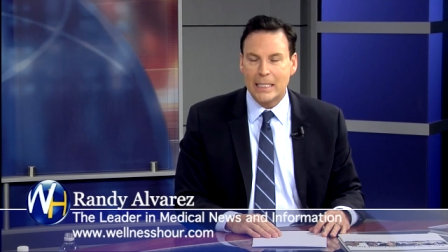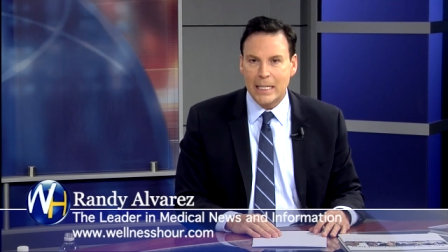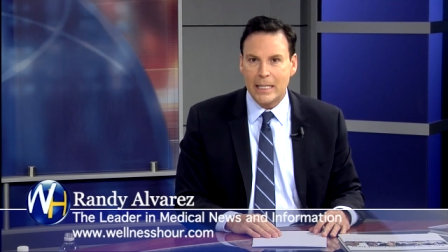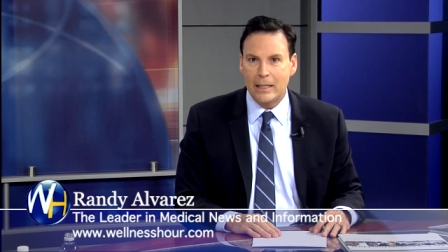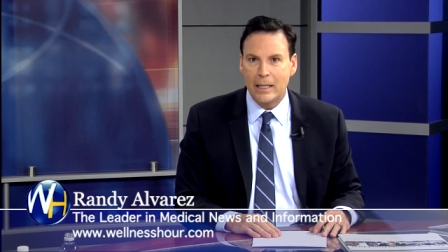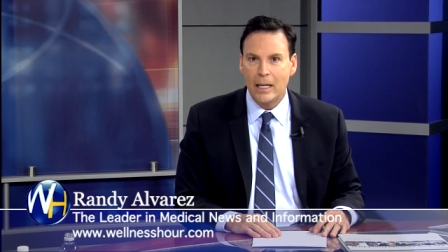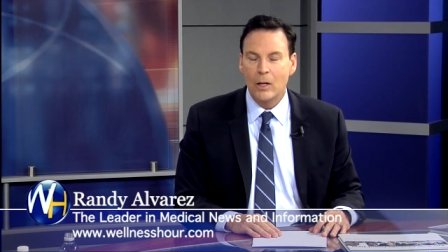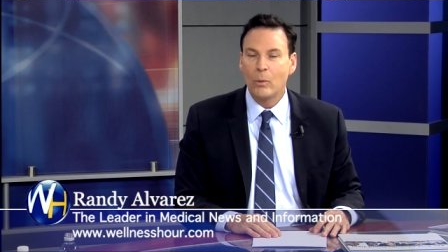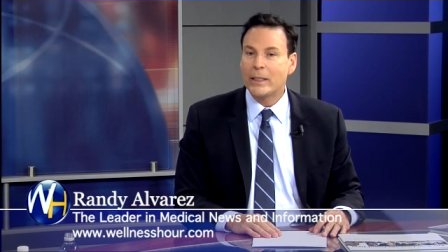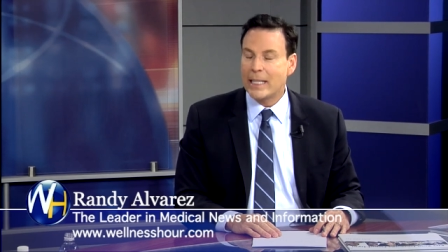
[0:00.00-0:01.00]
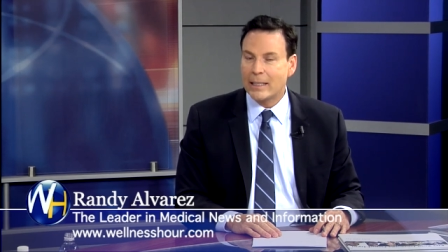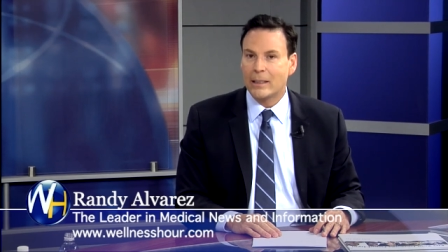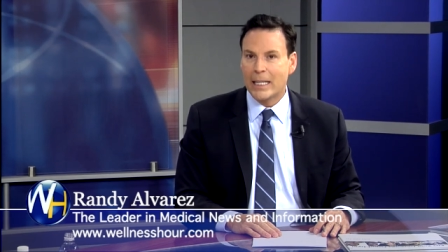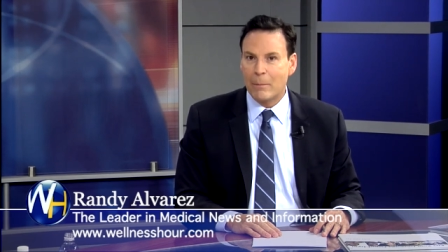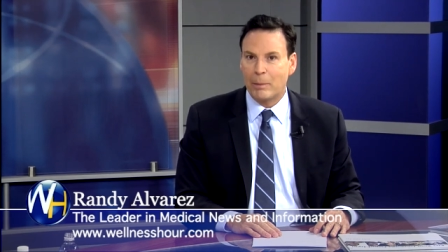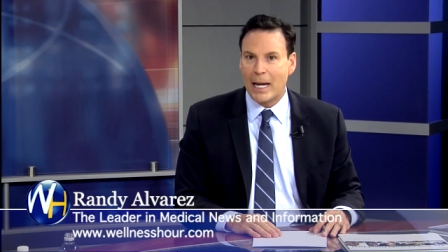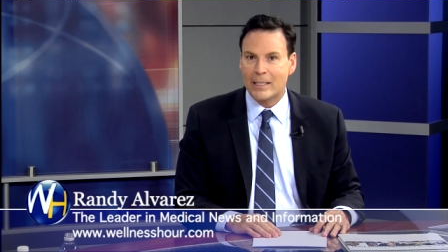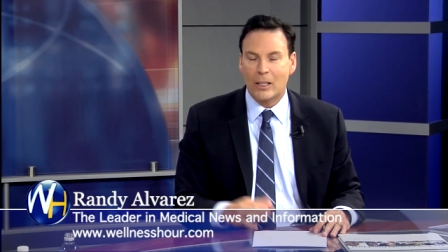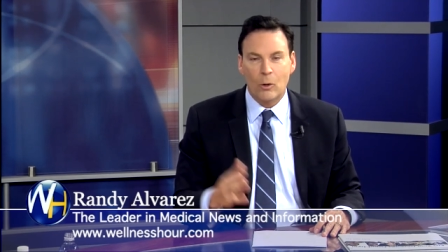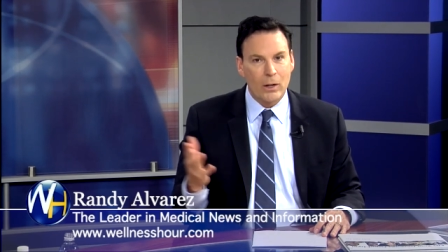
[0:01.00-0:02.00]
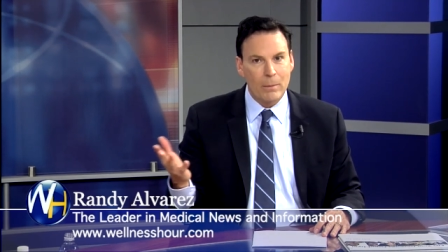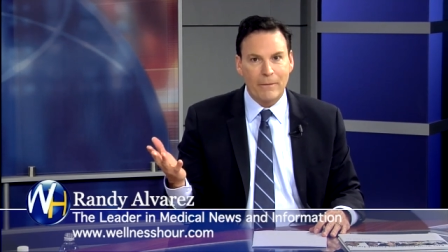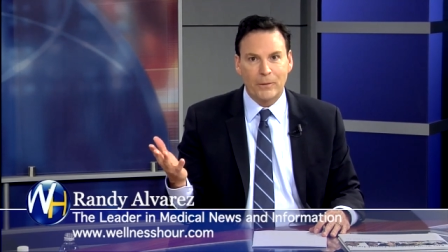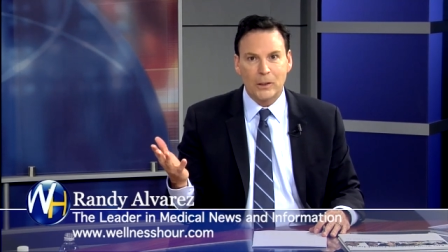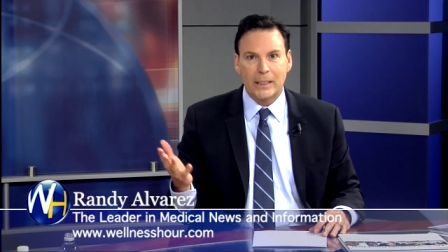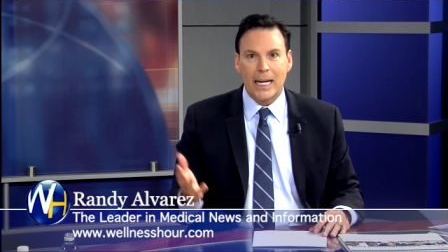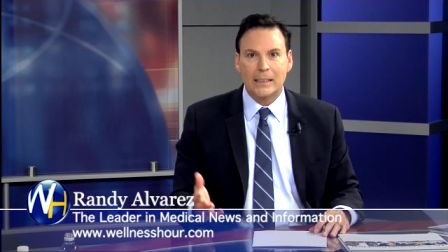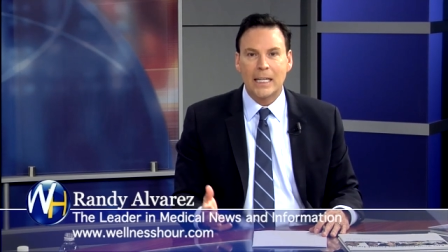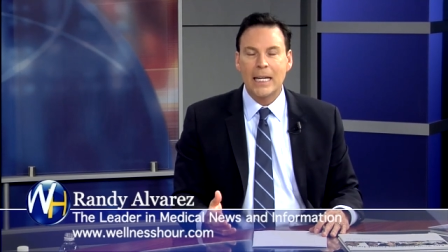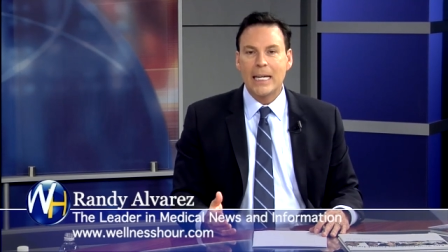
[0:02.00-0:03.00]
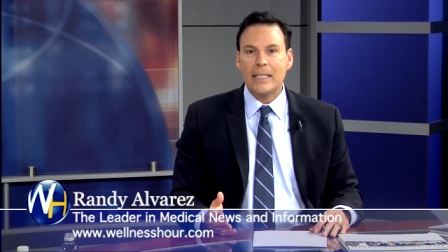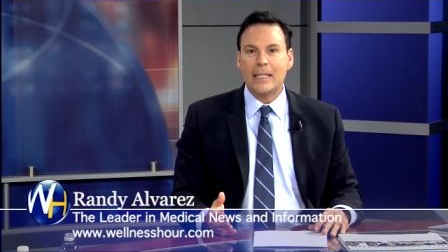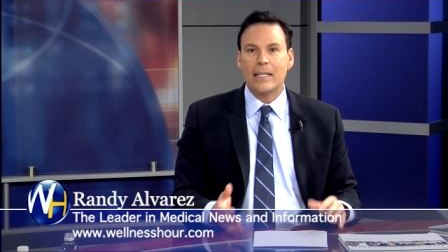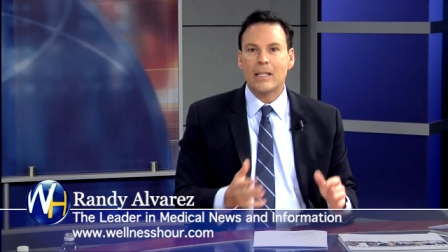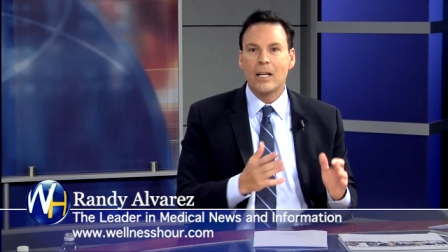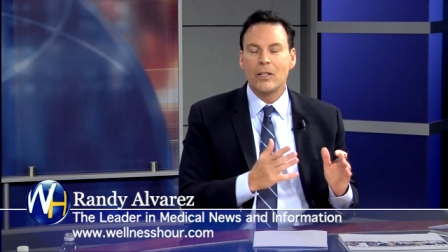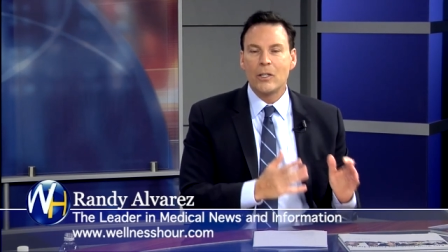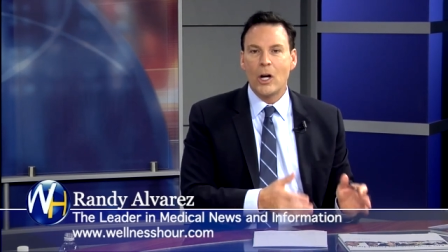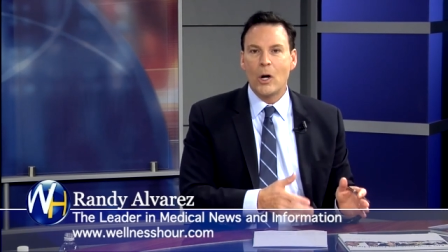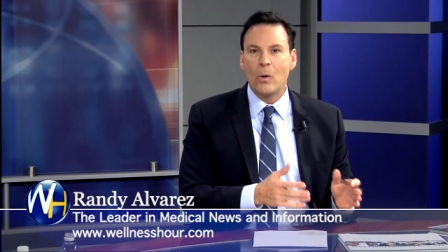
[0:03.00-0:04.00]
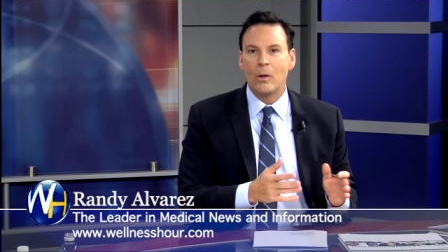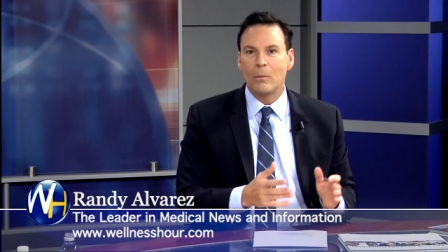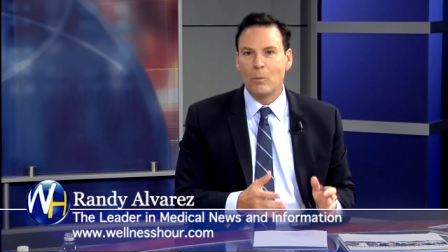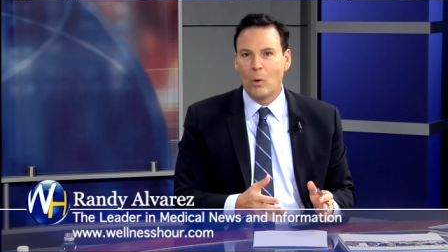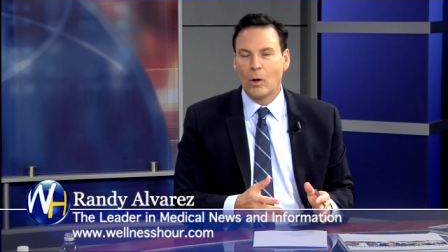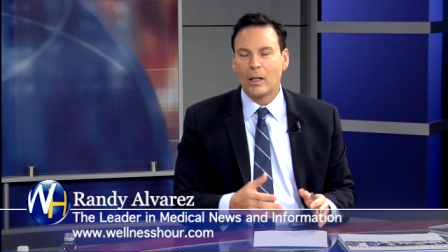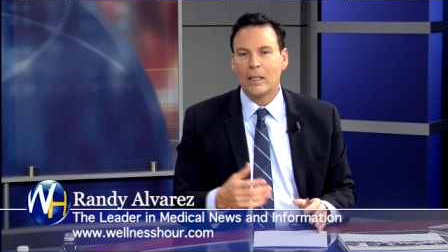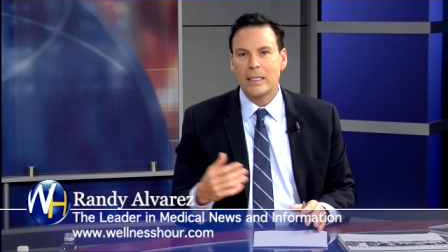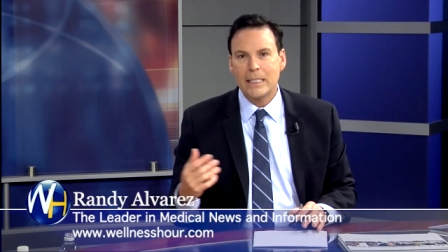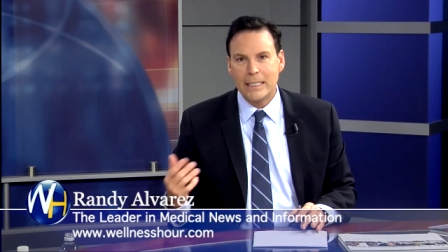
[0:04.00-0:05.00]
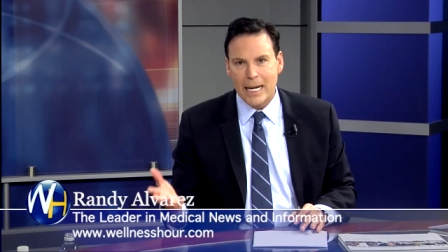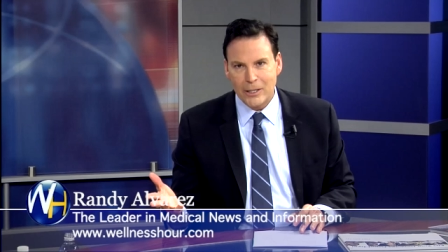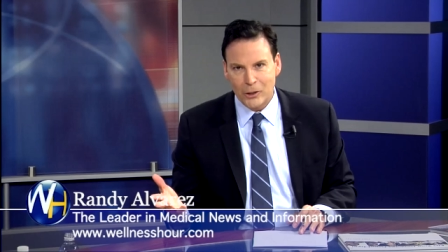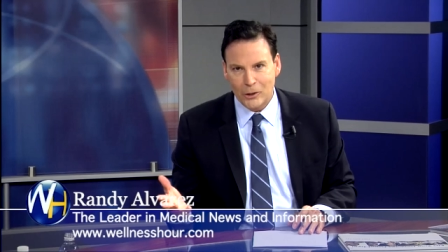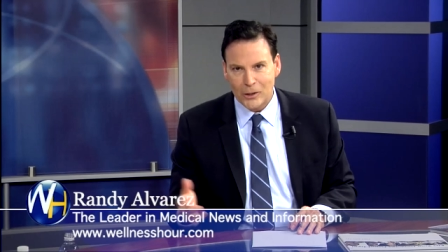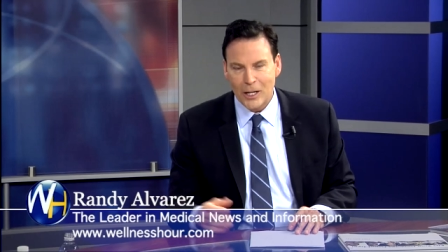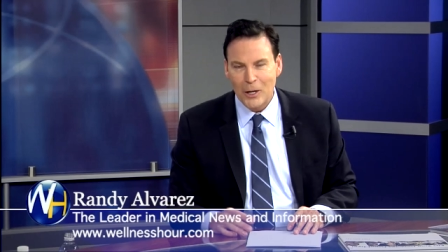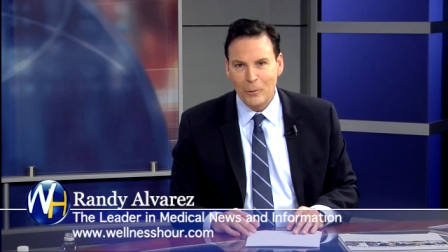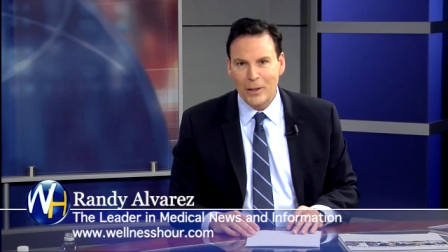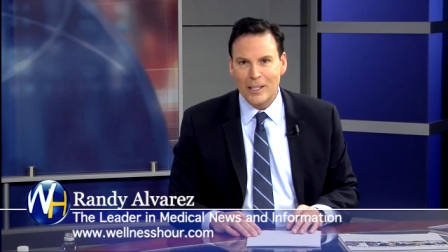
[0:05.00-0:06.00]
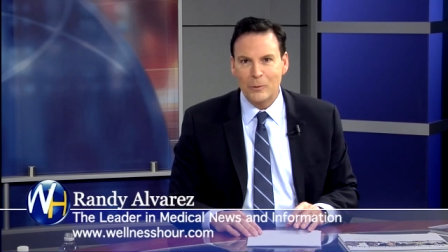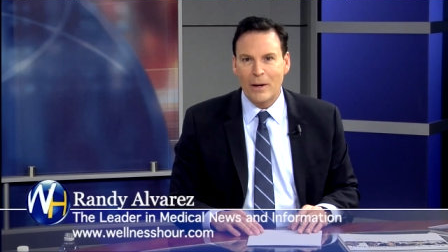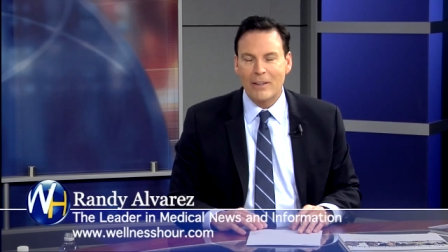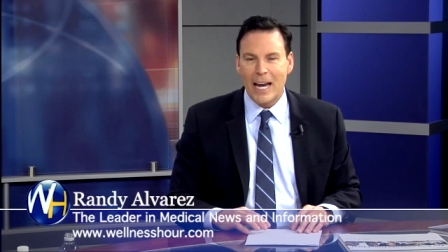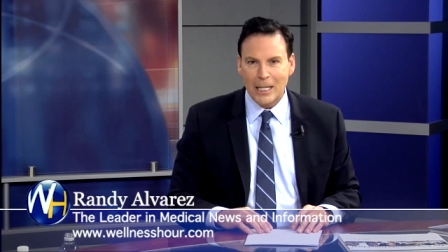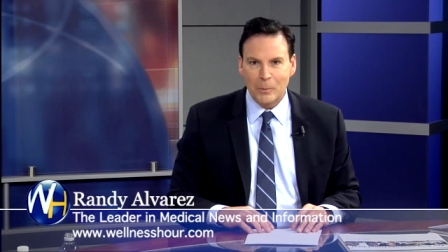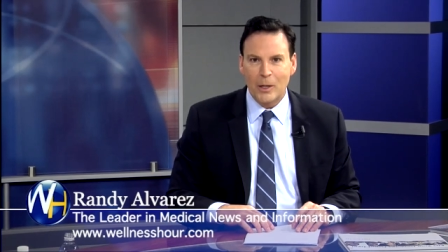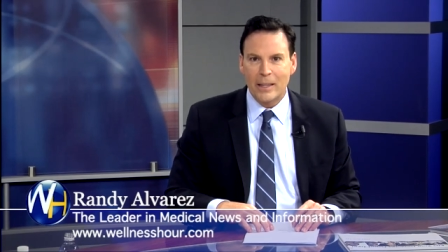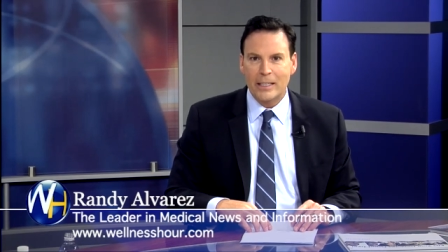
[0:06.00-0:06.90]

teeth with dental implants. According to my first guest, he says no more dentures. With us, we have an expert on the